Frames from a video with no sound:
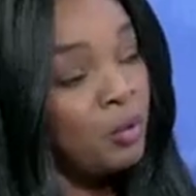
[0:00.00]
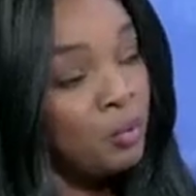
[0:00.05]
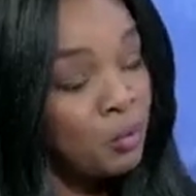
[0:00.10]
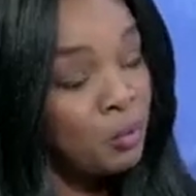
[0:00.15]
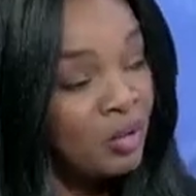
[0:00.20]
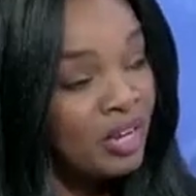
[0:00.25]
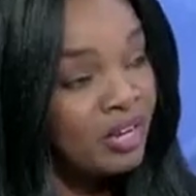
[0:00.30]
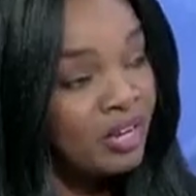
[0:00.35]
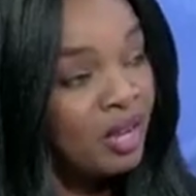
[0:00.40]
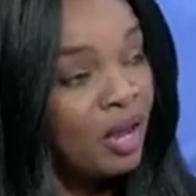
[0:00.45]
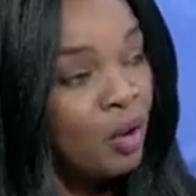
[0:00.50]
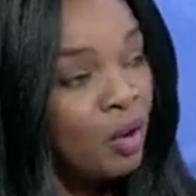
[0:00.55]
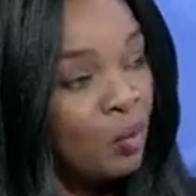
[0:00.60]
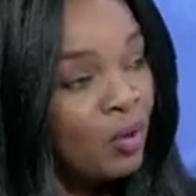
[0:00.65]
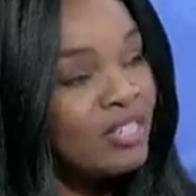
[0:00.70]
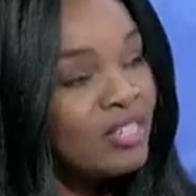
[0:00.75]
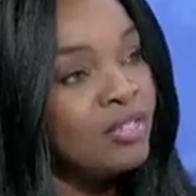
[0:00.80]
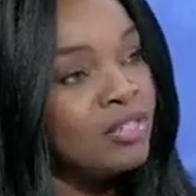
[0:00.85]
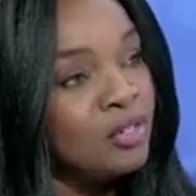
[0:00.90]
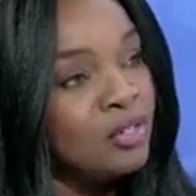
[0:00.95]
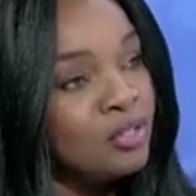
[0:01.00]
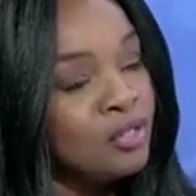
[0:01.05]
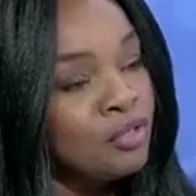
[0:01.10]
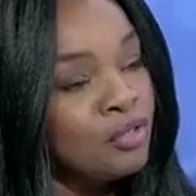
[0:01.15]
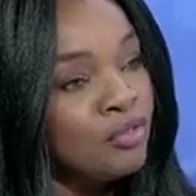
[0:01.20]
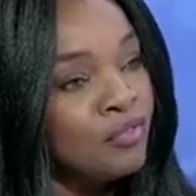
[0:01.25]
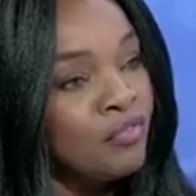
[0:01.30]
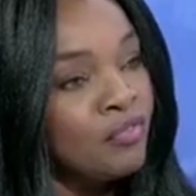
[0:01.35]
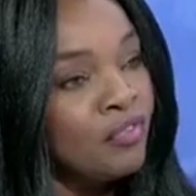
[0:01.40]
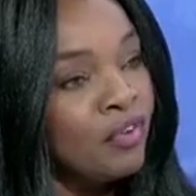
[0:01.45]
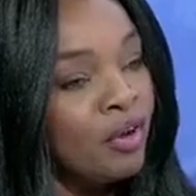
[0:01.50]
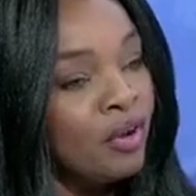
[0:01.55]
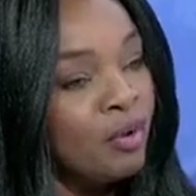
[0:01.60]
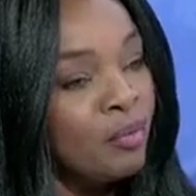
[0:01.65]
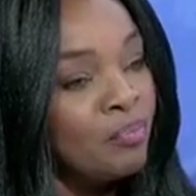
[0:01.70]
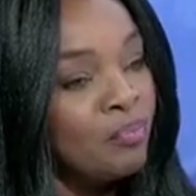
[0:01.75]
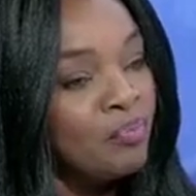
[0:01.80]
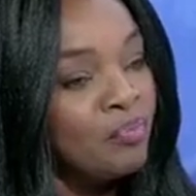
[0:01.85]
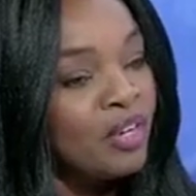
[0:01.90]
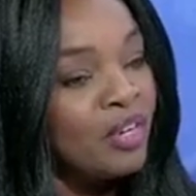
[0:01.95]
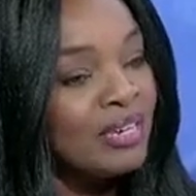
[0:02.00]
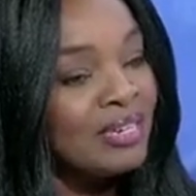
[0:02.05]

Week. What sort of